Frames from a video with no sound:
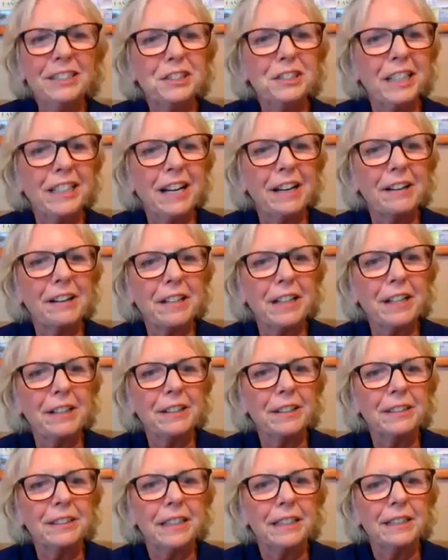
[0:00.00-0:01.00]
check out
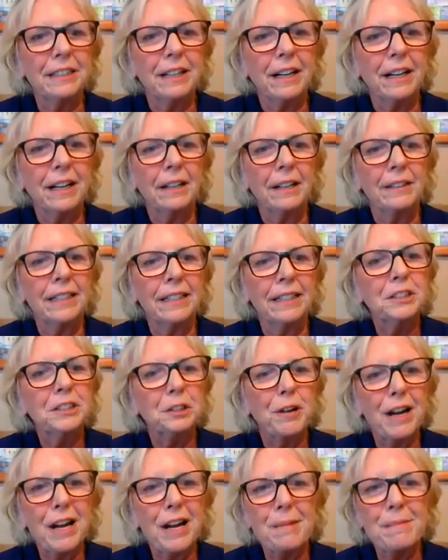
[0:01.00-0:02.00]
Karen on
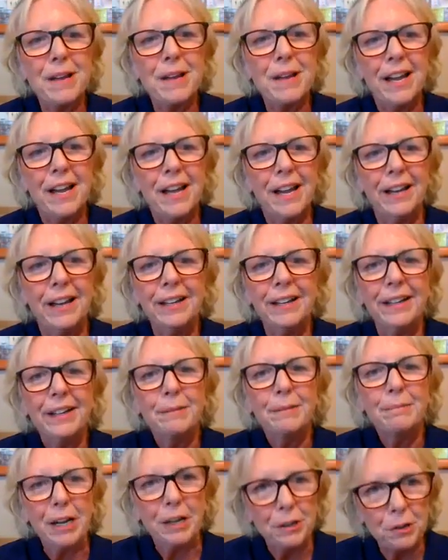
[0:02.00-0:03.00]
Instagram and
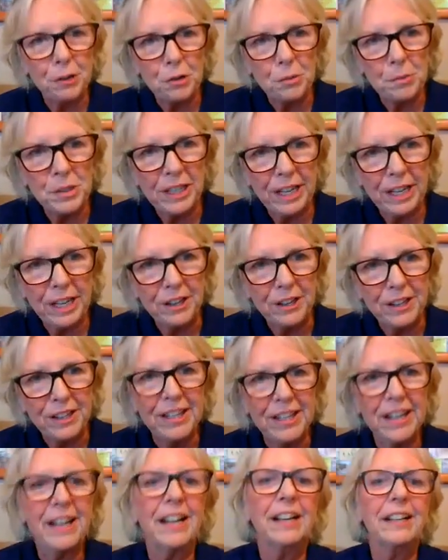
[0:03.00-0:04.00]
Paranormal
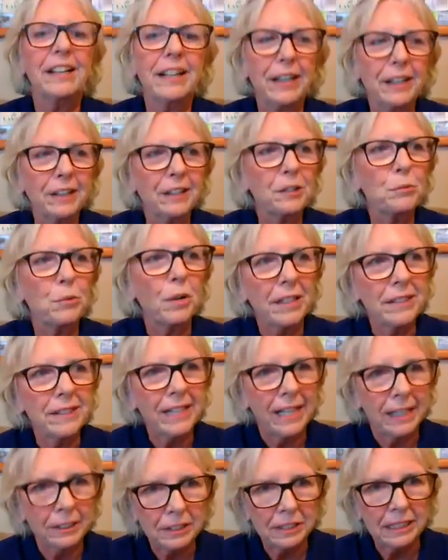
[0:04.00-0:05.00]
Karen and
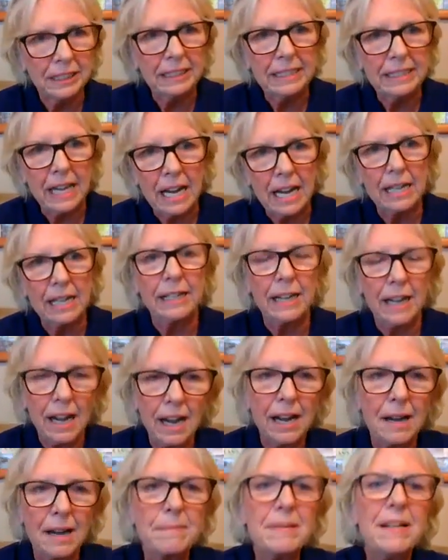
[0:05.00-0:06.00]

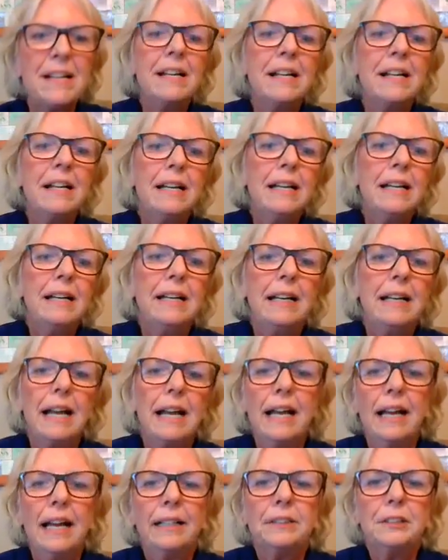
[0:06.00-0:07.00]
KarenRontowski.com.
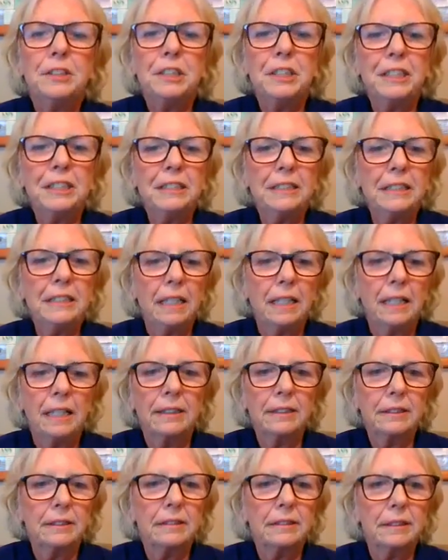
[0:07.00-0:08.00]
And she's,
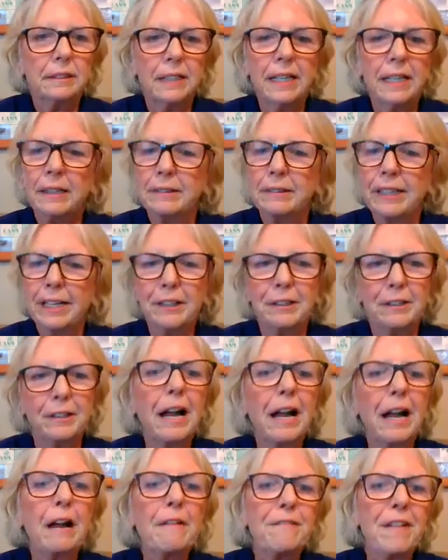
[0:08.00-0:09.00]
Karen,
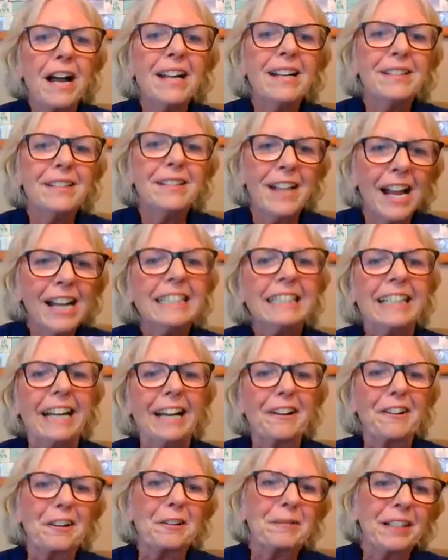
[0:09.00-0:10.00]
a fun, nice
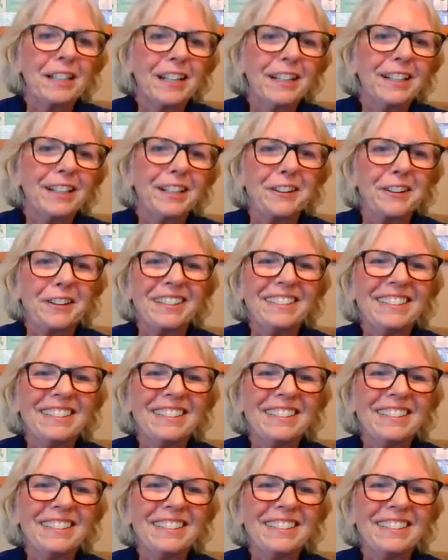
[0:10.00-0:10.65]
Karen. We like Karen.